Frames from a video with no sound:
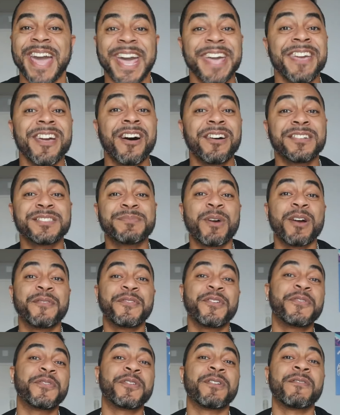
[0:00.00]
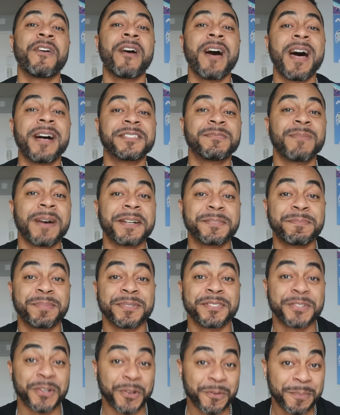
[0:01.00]
Hey y'all, it's my review for The Real Housewives of
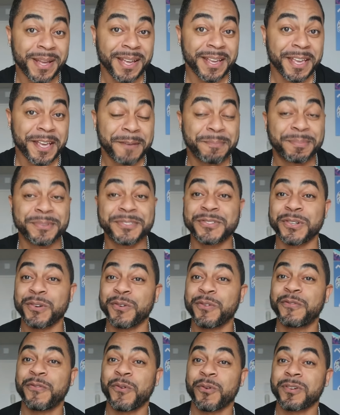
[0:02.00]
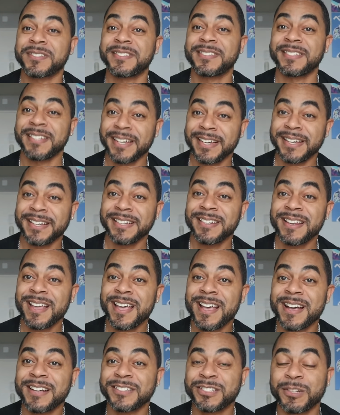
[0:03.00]
Potomac, episode 14.
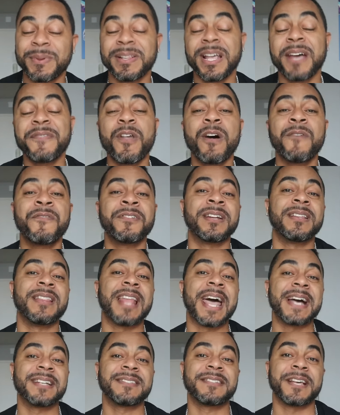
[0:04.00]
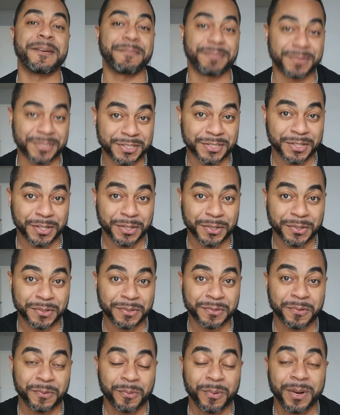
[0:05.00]
So we left off in the last
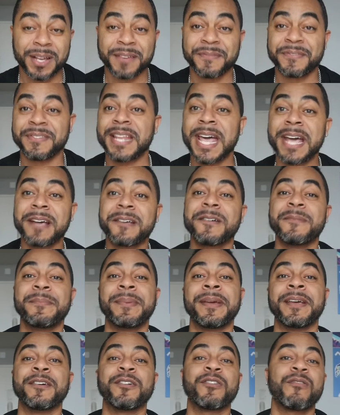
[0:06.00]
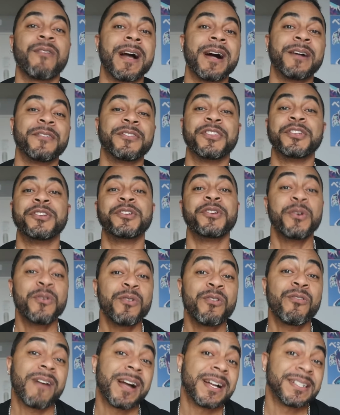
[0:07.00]
episode with NECA being crowned the
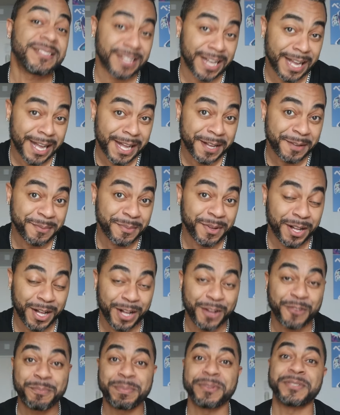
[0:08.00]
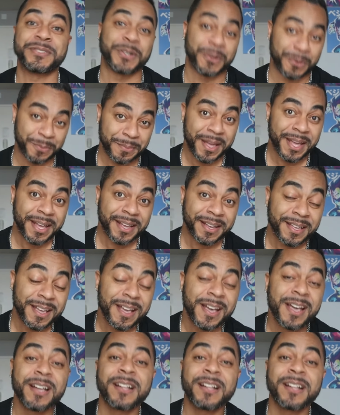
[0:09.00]
new grand dame of Potomac.